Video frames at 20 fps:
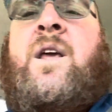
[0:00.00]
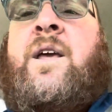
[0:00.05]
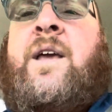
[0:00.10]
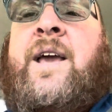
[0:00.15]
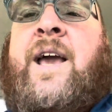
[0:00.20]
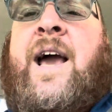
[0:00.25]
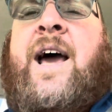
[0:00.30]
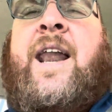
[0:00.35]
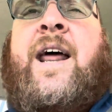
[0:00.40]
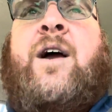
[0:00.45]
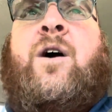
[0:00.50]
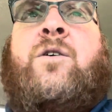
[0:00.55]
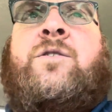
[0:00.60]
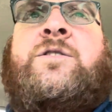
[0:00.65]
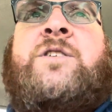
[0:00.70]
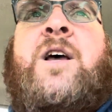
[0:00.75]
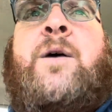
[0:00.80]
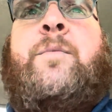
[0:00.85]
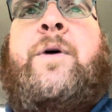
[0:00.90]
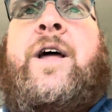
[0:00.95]
yeah, they're gonna
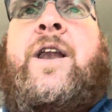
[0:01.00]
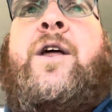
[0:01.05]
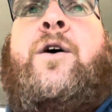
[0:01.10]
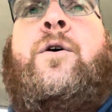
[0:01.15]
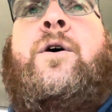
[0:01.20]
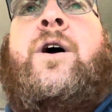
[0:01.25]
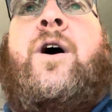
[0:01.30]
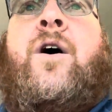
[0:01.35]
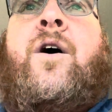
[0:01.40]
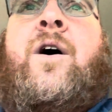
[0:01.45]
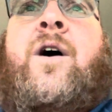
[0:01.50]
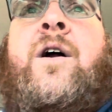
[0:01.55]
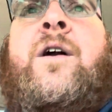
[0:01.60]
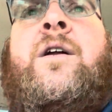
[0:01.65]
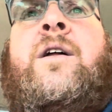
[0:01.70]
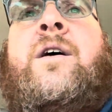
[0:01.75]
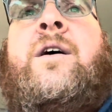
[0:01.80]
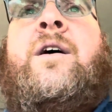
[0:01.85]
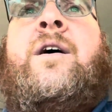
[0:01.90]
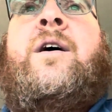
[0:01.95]
send me a new card,
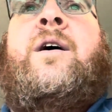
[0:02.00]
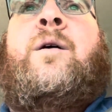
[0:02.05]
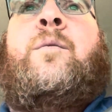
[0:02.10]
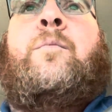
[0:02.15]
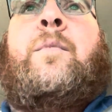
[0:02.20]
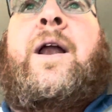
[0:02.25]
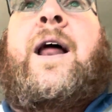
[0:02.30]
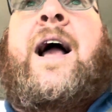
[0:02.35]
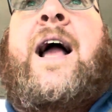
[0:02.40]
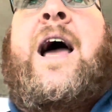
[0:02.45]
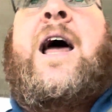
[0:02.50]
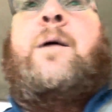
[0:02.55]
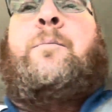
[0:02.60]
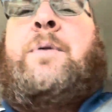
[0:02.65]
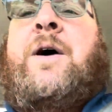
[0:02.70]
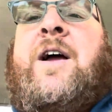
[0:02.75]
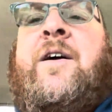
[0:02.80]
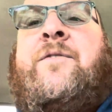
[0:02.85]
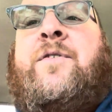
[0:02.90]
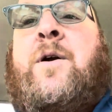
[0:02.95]
but I gotta
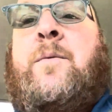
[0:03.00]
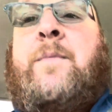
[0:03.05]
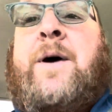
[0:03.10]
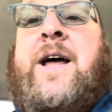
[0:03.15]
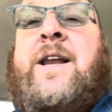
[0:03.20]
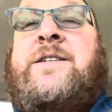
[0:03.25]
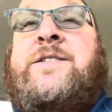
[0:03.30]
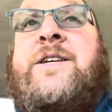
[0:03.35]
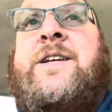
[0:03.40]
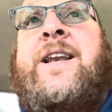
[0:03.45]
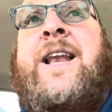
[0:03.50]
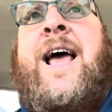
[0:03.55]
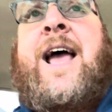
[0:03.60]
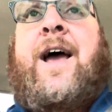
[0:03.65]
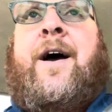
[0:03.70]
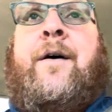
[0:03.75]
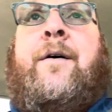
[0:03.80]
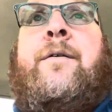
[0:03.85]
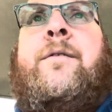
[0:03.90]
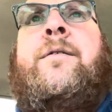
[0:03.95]
pay for the medicine
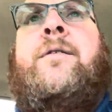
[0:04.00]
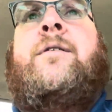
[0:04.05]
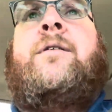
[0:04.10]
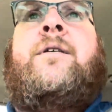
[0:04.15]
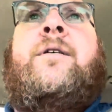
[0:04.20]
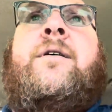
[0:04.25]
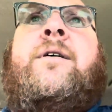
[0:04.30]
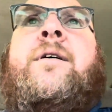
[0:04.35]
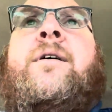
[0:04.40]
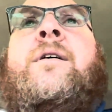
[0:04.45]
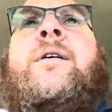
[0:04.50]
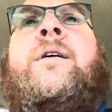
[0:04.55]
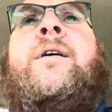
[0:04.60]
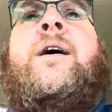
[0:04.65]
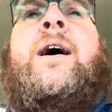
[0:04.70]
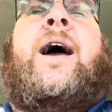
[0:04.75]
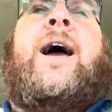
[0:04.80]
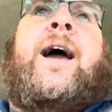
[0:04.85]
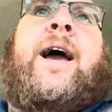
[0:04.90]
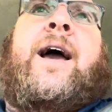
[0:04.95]
now.
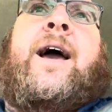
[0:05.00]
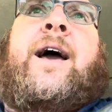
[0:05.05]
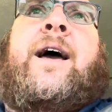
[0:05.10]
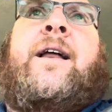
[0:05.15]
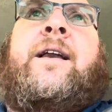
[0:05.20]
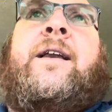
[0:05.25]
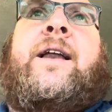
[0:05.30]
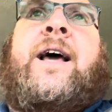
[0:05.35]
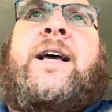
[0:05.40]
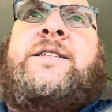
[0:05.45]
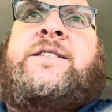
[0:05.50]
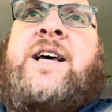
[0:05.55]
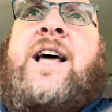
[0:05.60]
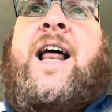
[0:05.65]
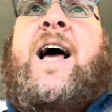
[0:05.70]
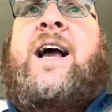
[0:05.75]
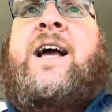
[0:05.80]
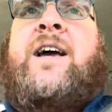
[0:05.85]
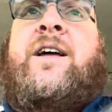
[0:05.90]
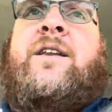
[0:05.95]
And they said
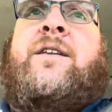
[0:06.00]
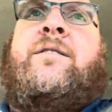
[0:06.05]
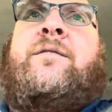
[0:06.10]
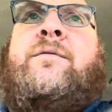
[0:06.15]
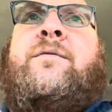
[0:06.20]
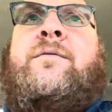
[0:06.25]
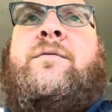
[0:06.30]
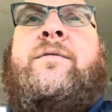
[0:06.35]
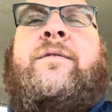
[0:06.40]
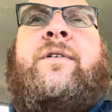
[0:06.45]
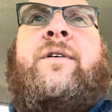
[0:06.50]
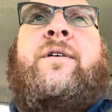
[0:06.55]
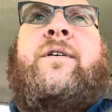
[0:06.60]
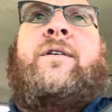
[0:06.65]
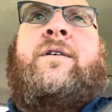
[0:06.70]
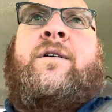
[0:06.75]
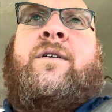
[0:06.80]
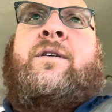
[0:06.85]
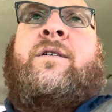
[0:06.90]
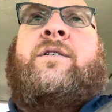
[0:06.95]
I could
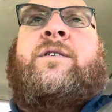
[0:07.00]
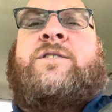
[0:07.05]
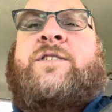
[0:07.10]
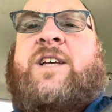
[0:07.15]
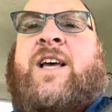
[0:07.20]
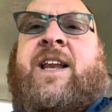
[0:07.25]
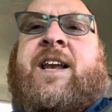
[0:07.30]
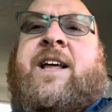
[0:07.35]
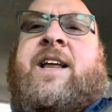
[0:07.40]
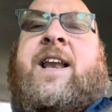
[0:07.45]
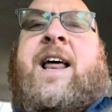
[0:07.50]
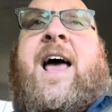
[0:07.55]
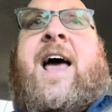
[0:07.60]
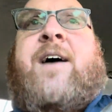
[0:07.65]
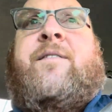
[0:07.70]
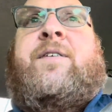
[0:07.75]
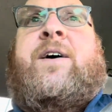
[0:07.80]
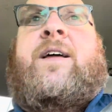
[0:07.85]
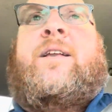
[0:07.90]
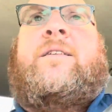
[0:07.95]
send it to
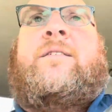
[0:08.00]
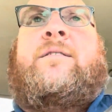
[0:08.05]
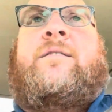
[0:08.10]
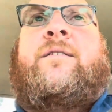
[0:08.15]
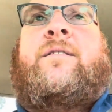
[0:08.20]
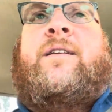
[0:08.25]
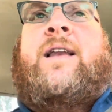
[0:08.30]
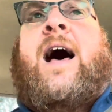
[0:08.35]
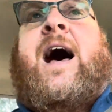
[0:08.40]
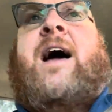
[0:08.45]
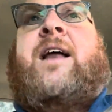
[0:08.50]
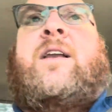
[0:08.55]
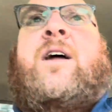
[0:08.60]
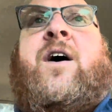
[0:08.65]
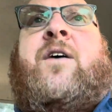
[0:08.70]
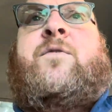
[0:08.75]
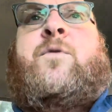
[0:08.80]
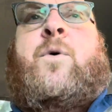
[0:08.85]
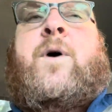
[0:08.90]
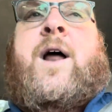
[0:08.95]
have it knocked
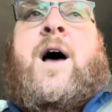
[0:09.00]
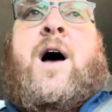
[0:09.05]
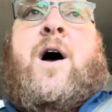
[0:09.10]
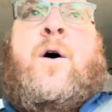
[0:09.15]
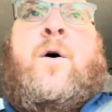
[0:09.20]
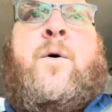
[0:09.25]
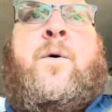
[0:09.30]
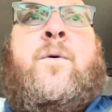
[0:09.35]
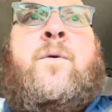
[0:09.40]
off what I owe.